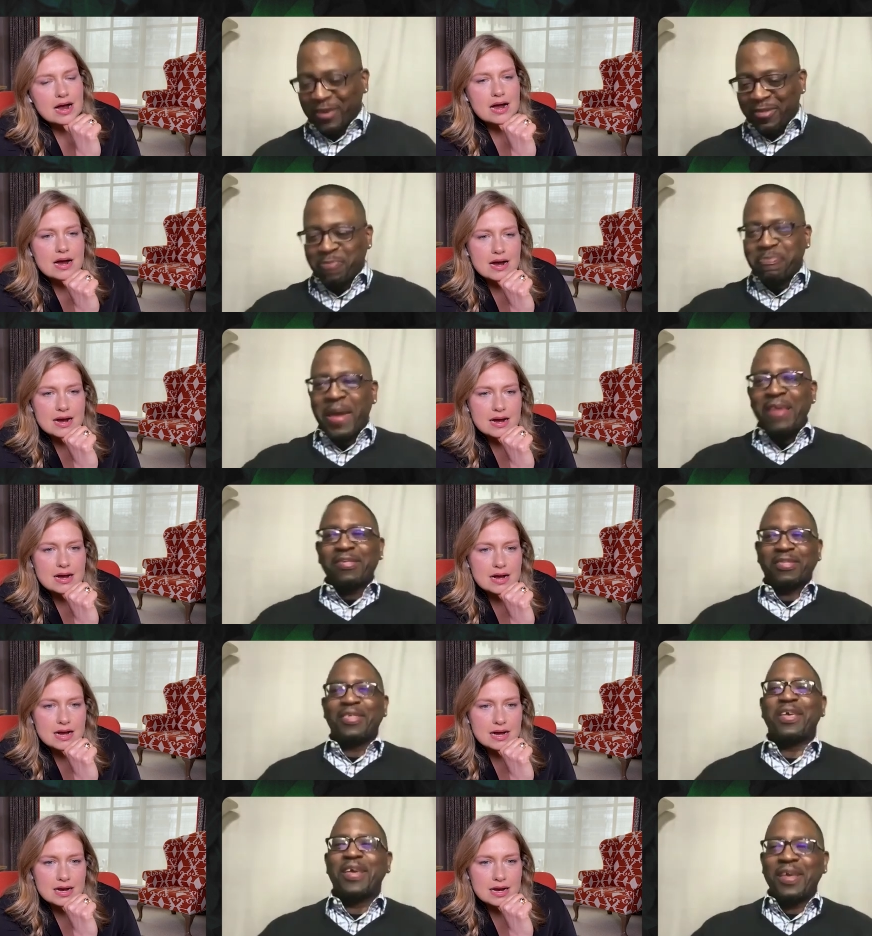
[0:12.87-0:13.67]
Speaker 1: just
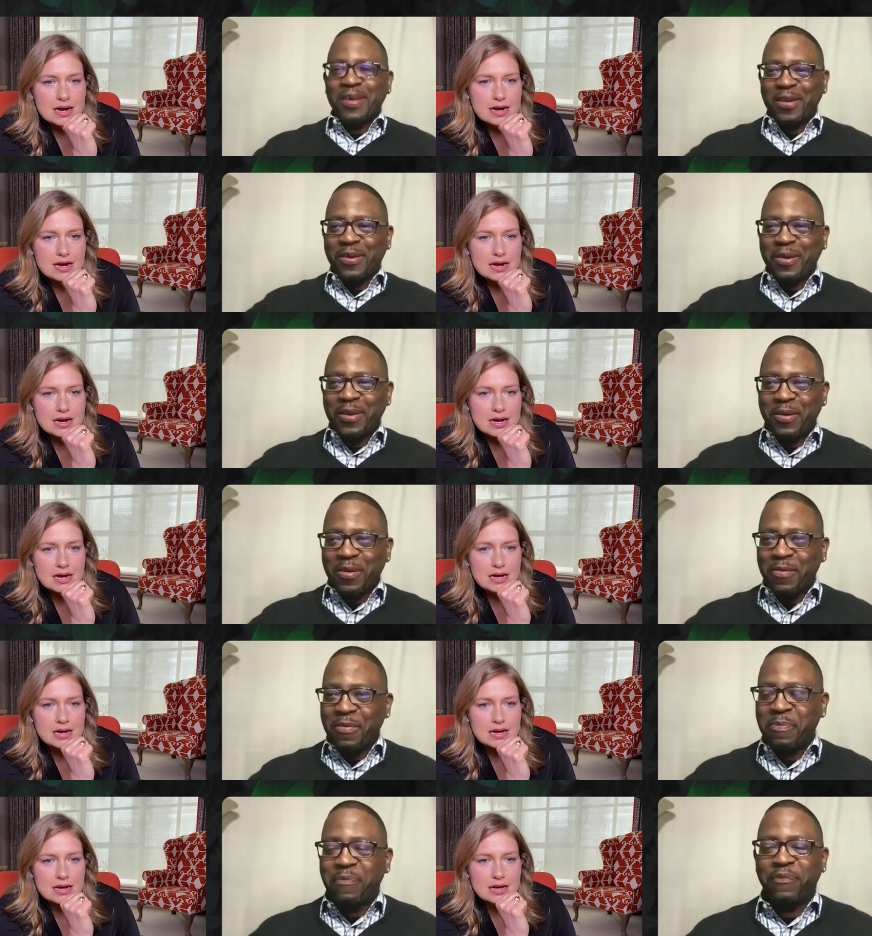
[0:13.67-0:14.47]
basically,
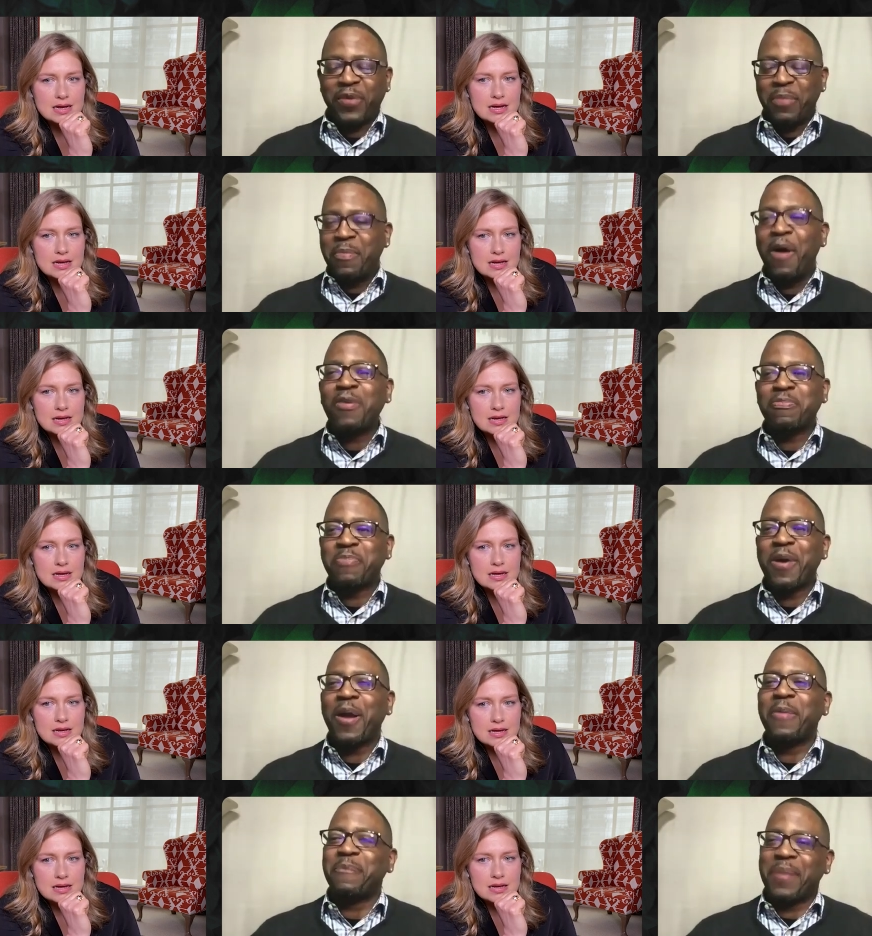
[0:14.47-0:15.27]
for the
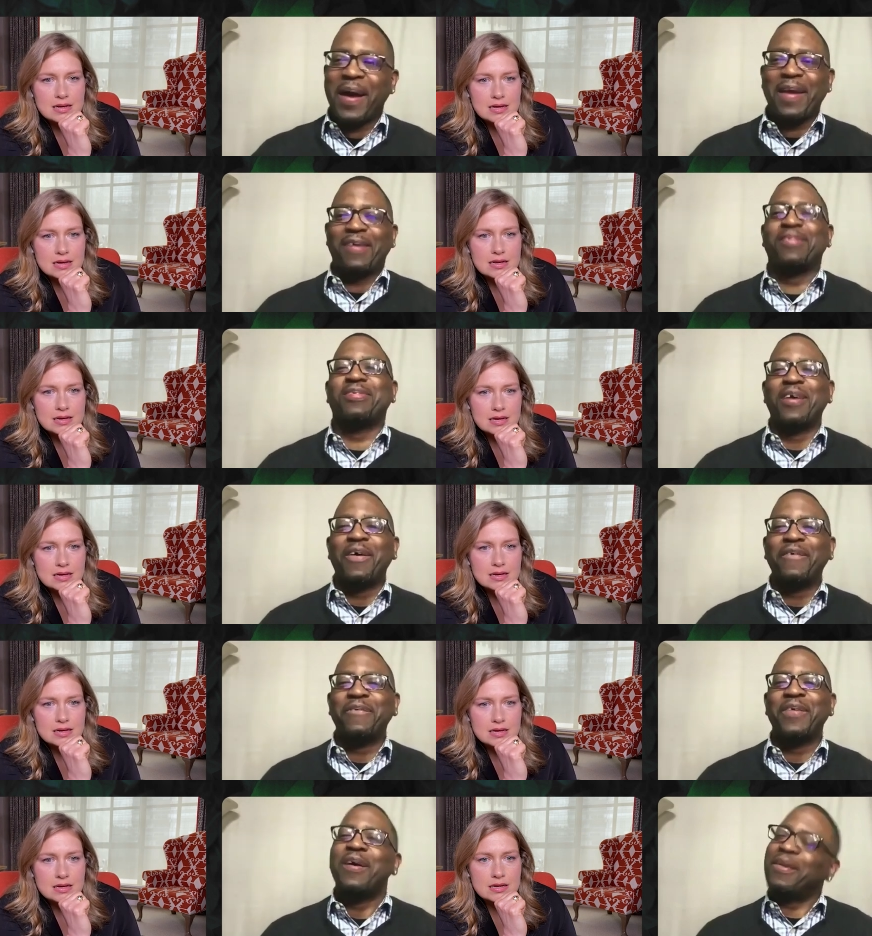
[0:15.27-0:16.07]
most part, by
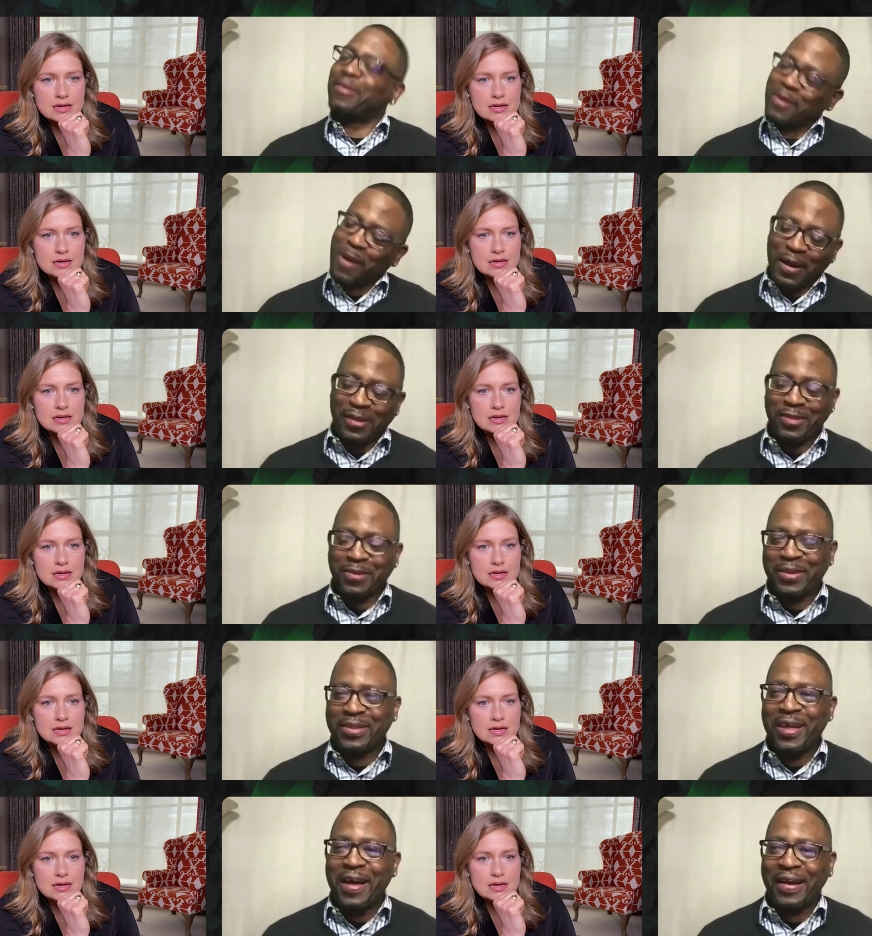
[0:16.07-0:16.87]
yourself, talking
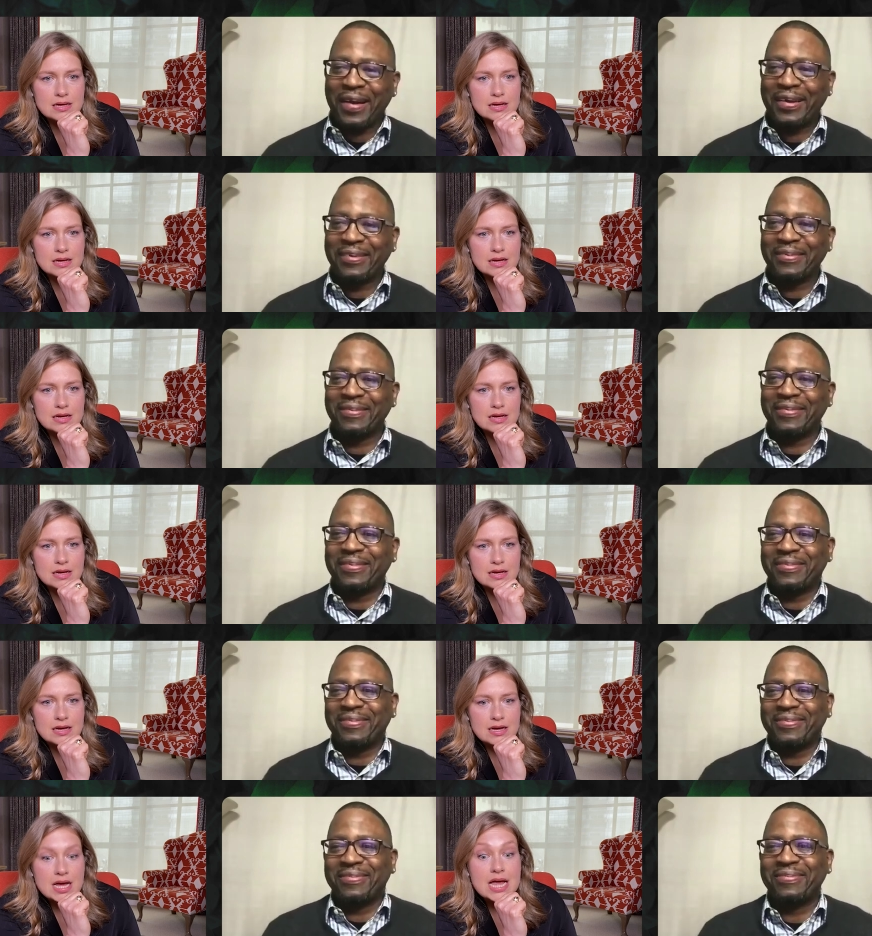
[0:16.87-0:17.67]
to a duck.
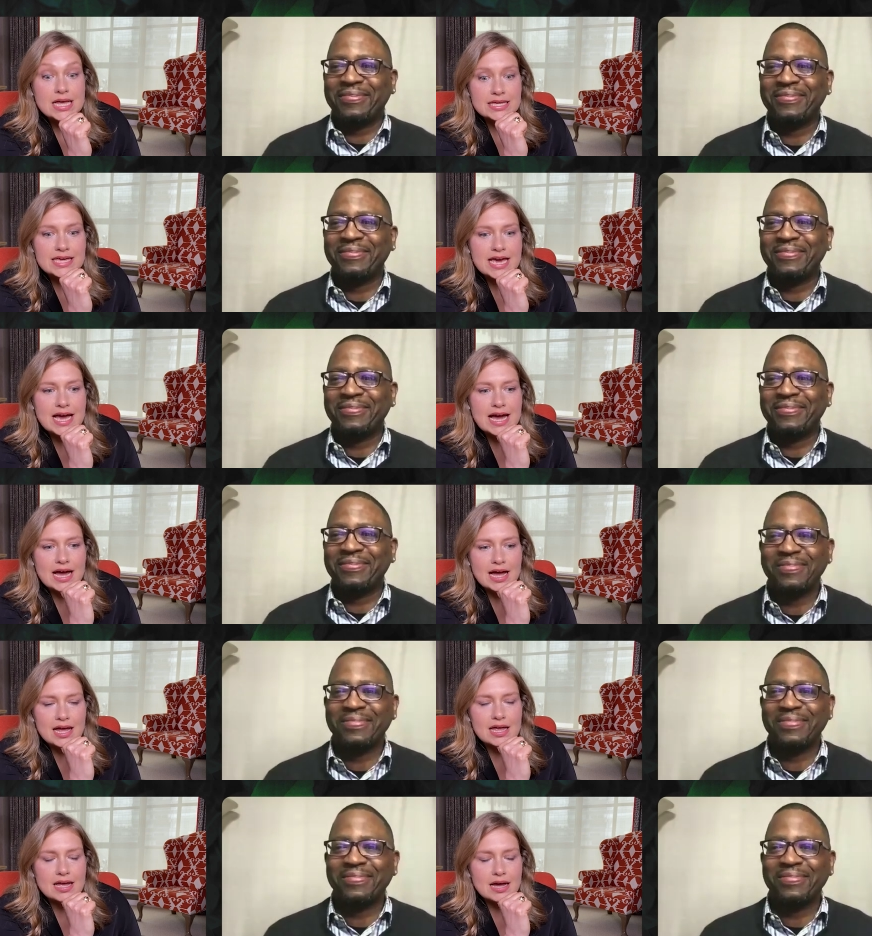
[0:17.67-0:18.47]
Speaker 2: Yeah.